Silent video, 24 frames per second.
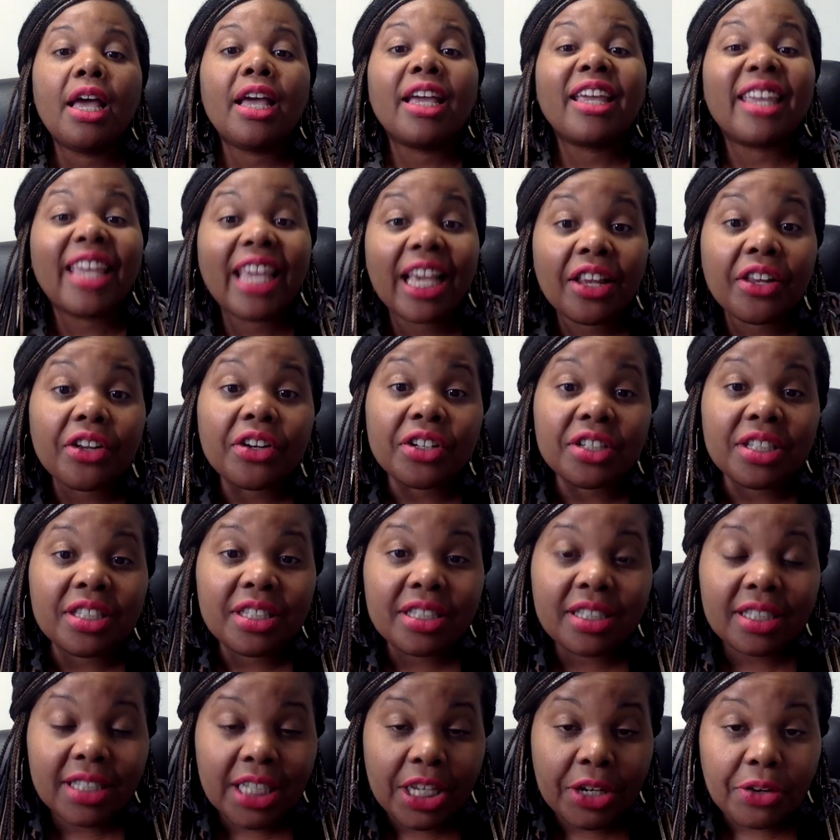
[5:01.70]
killer
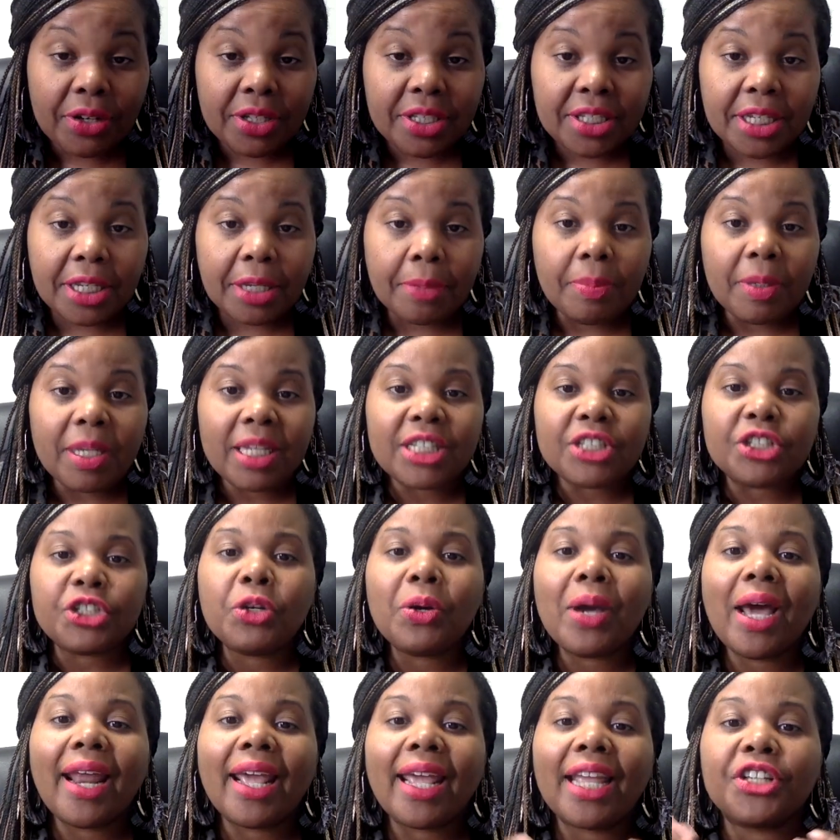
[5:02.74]
secret tip is you
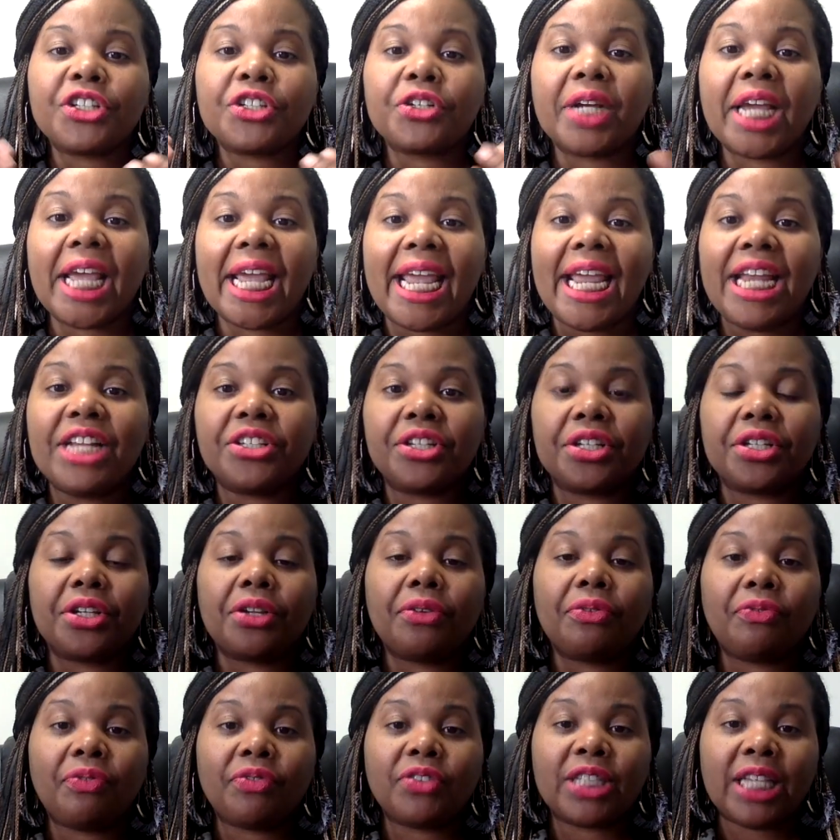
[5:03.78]
got to get your agent to
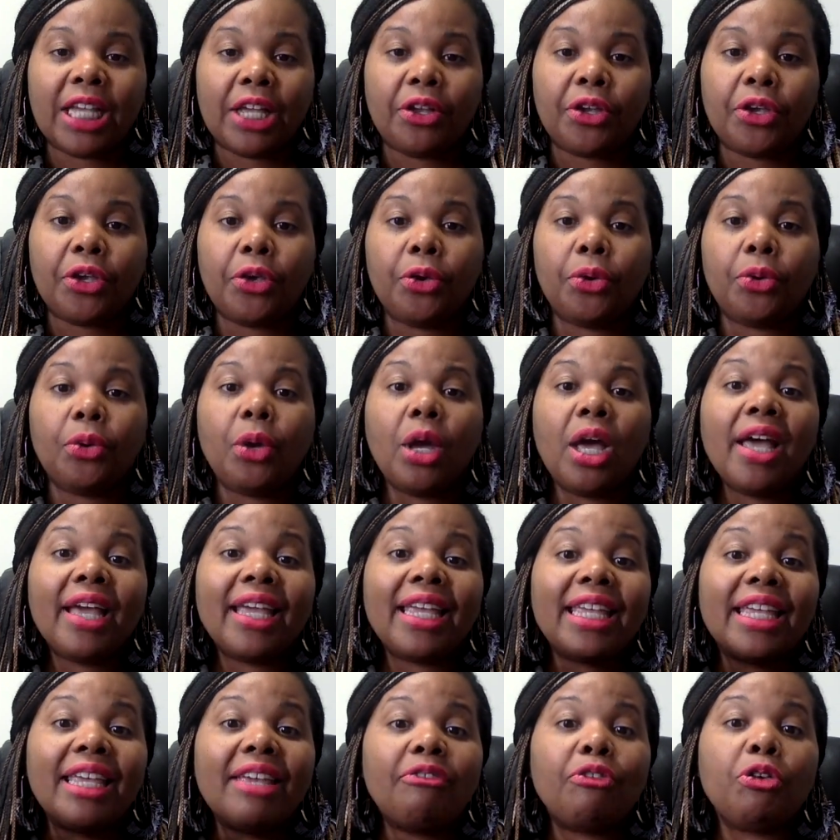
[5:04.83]

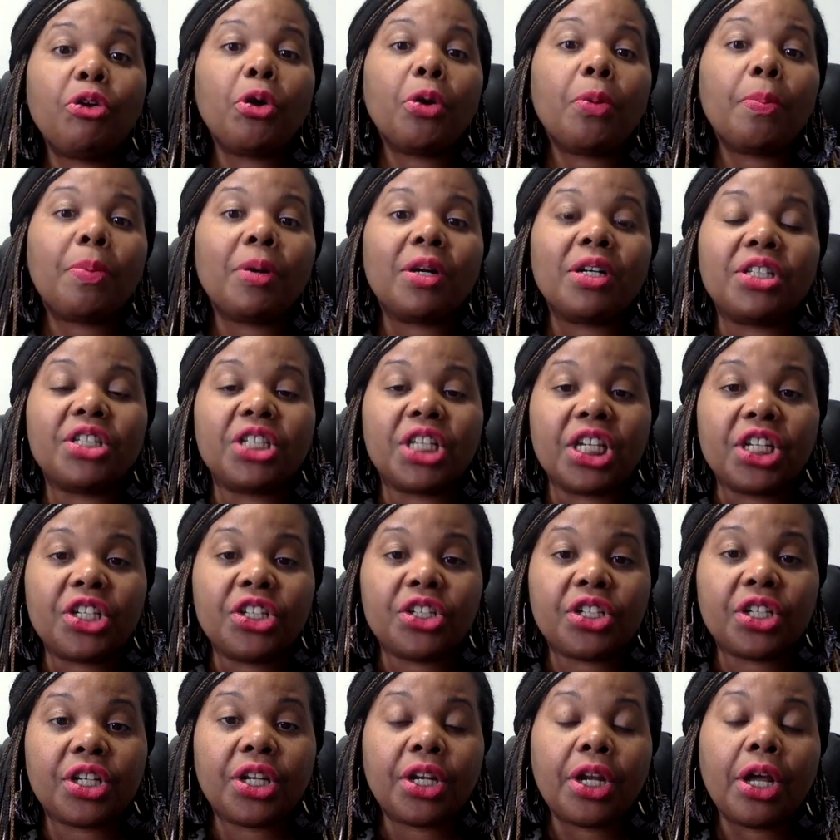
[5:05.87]
give you a
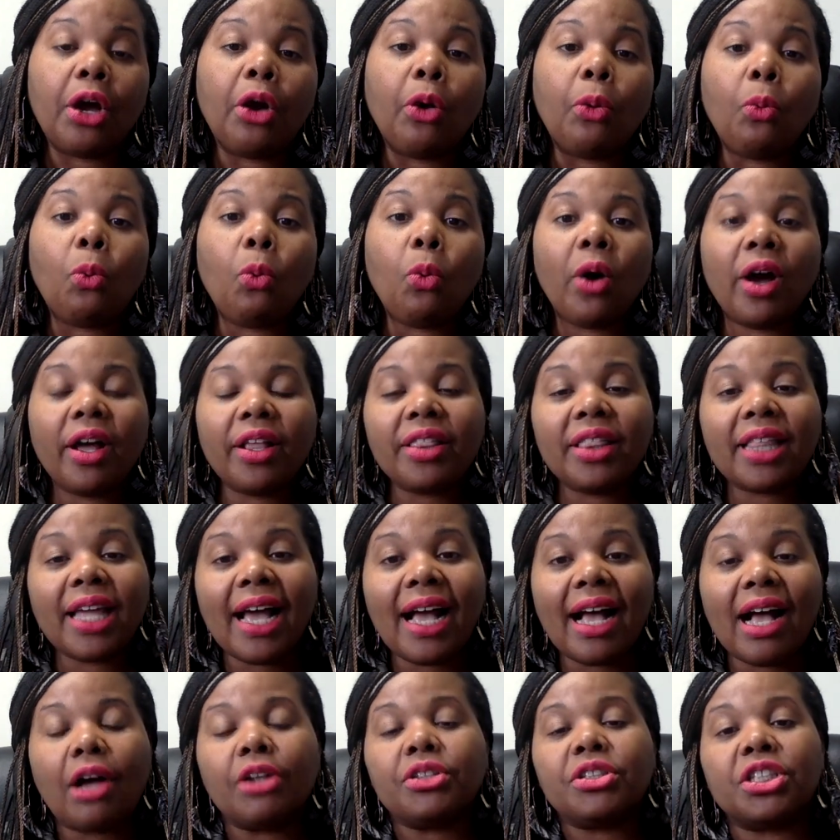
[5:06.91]
prediction on what the
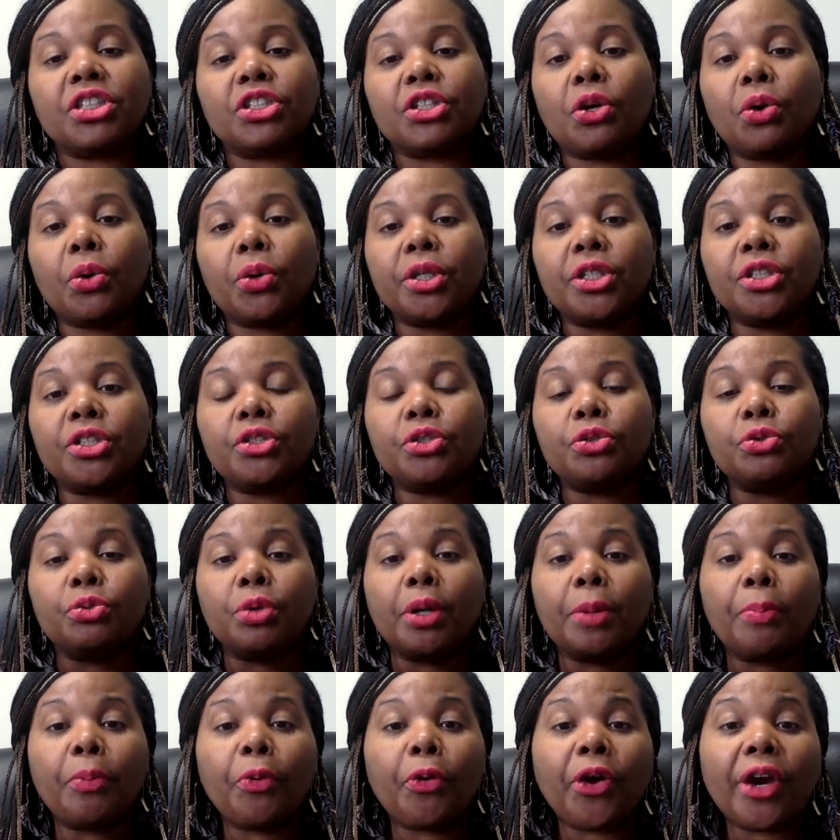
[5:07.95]
house is going to
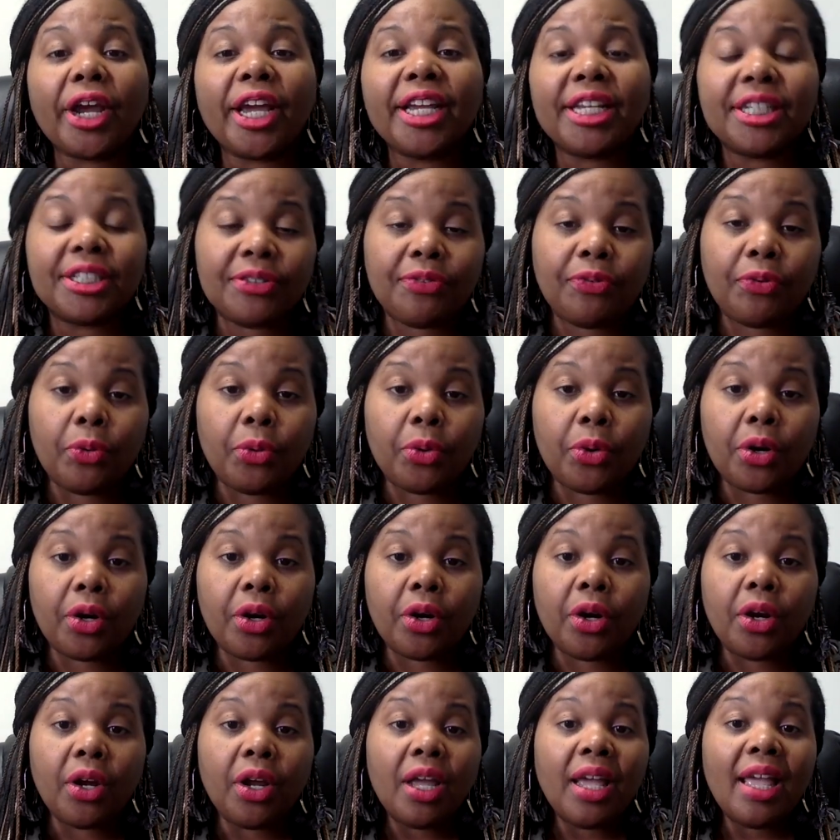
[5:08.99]
appraise for
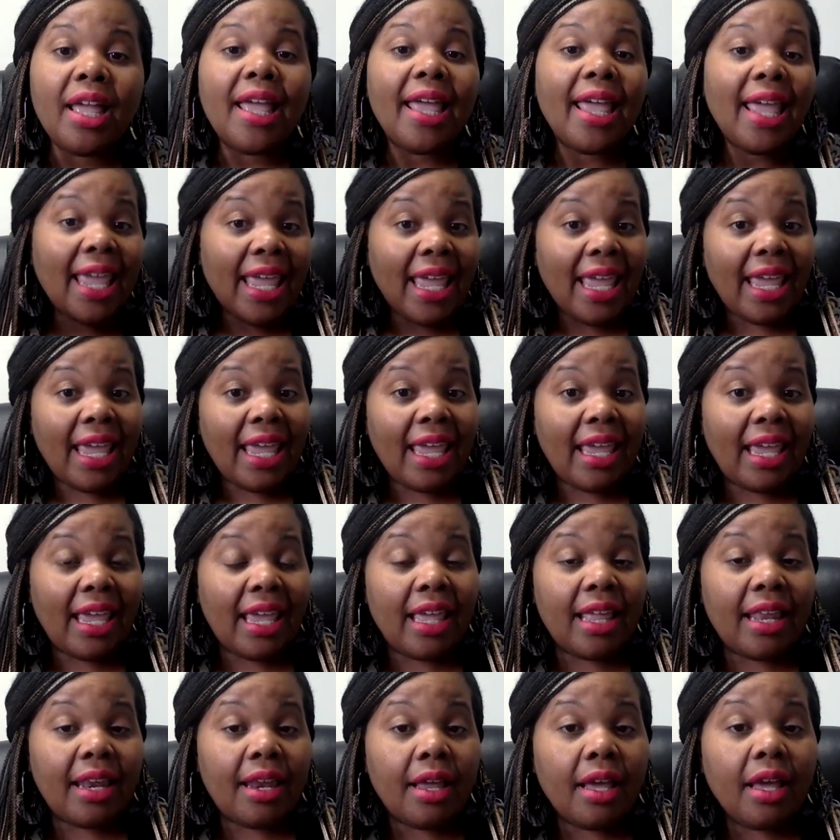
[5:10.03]

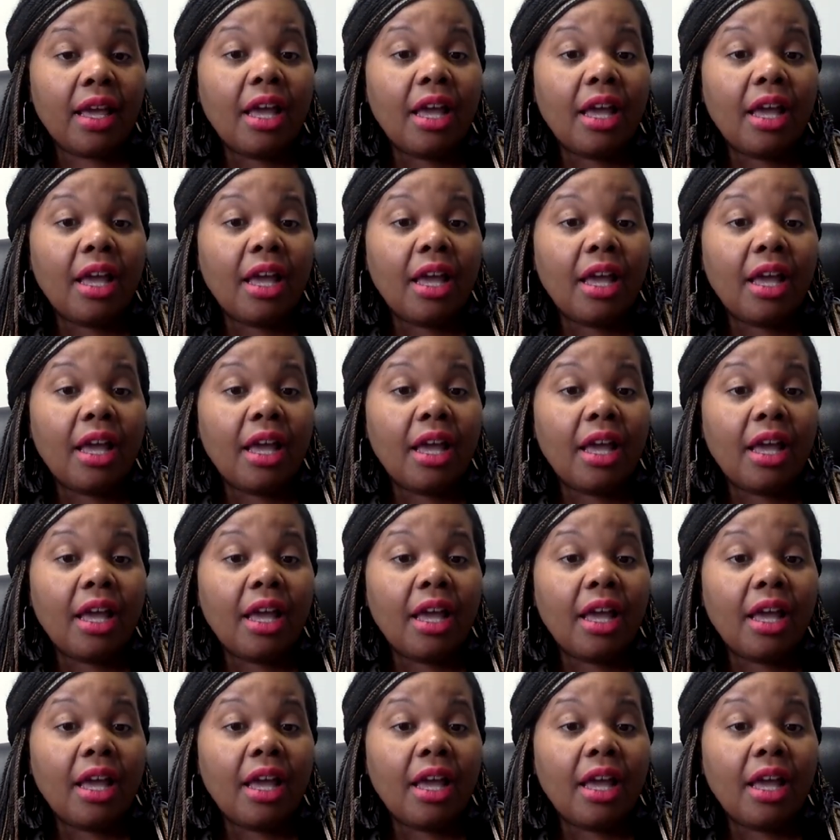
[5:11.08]
in,